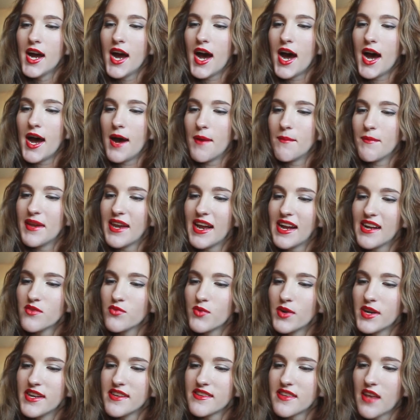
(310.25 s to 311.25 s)
Um, the next
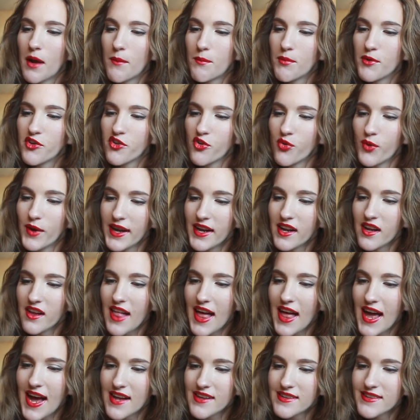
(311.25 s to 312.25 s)
one is upper 20
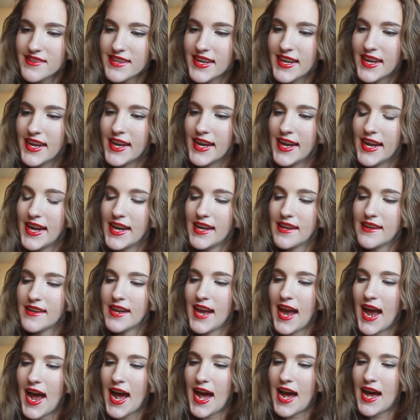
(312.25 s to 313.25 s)
class. It
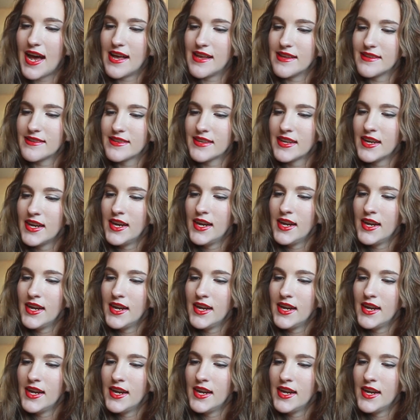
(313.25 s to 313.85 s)
has,